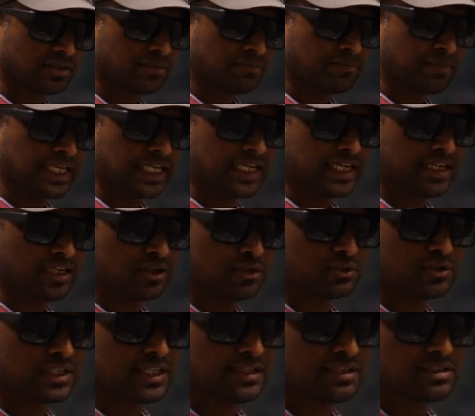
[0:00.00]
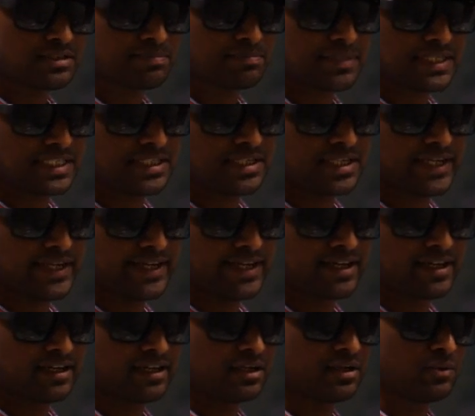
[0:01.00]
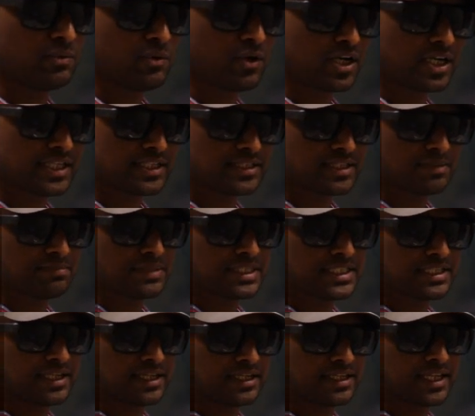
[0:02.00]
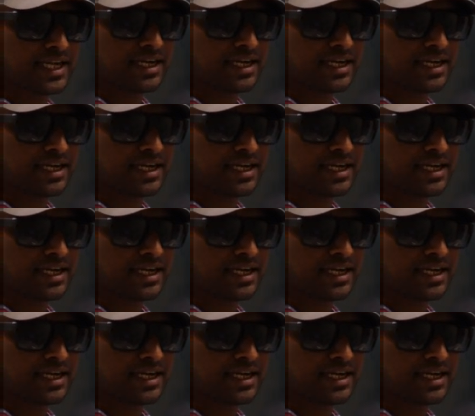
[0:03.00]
many do this mistake. What is the mistake